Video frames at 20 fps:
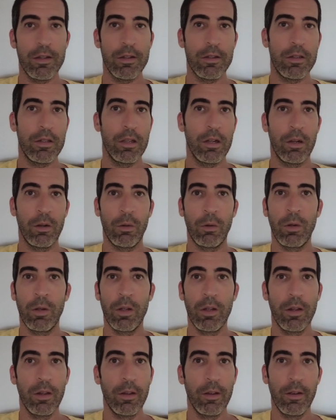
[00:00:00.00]
just,
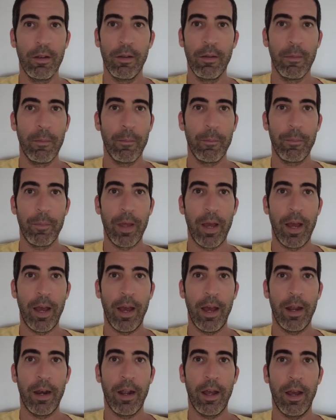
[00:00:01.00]

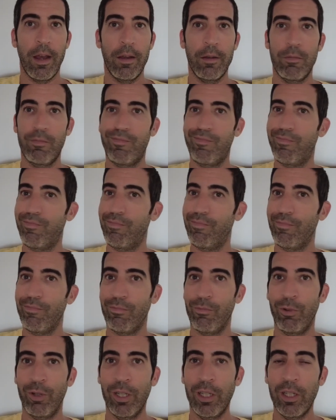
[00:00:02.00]
I
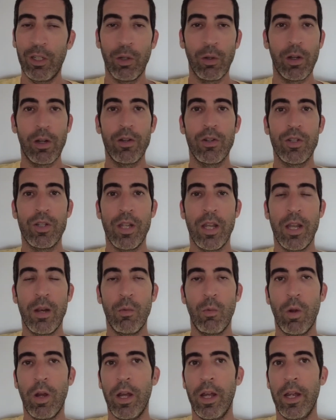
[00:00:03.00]
really don't
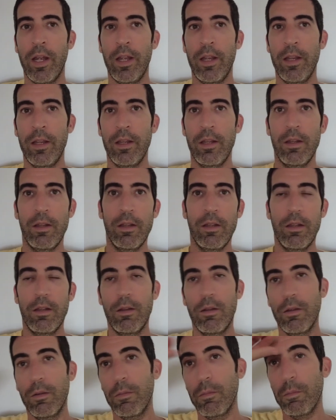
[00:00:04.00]
understand why
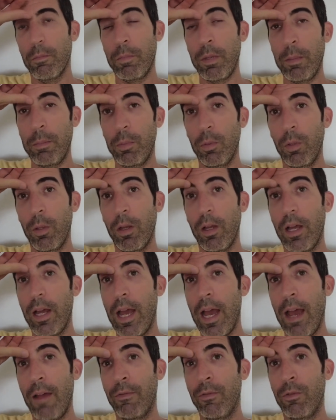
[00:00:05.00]
people
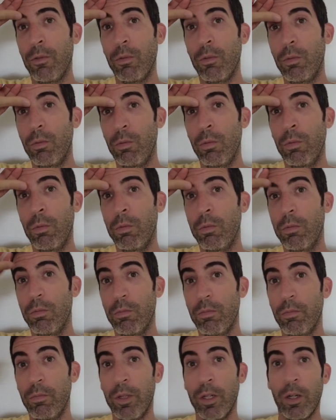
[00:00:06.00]
have to,
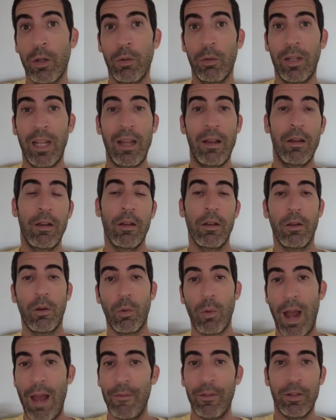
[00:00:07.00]

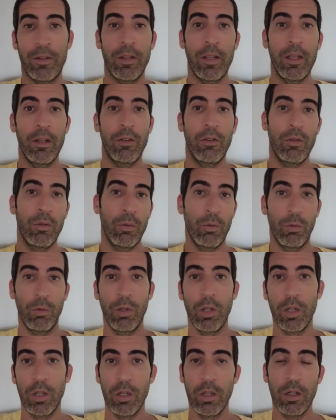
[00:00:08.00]
gravitate
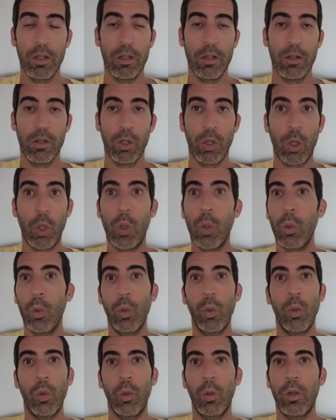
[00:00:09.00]
to
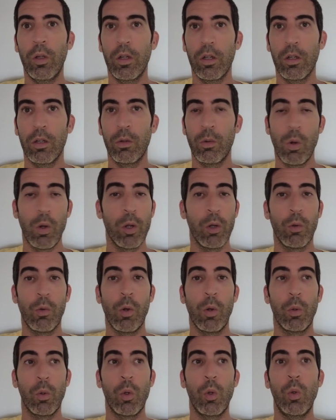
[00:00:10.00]
cool, quote
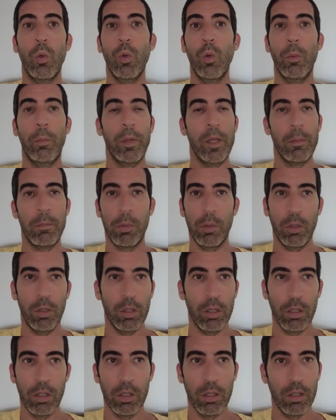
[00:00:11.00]
unquote, cool people.
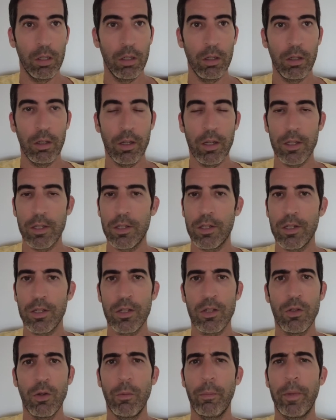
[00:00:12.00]
It's
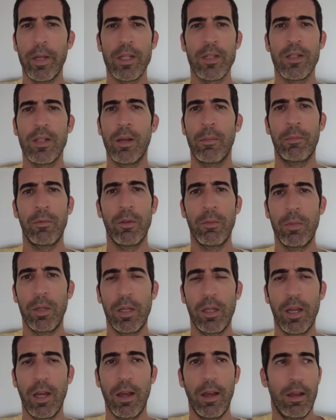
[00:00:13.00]
just so messed up to me.
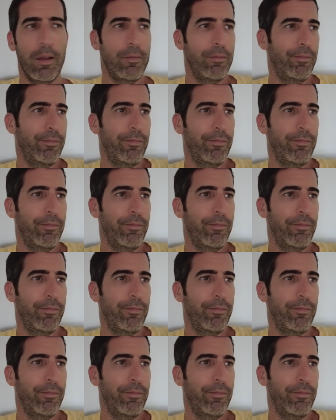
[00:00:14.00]
I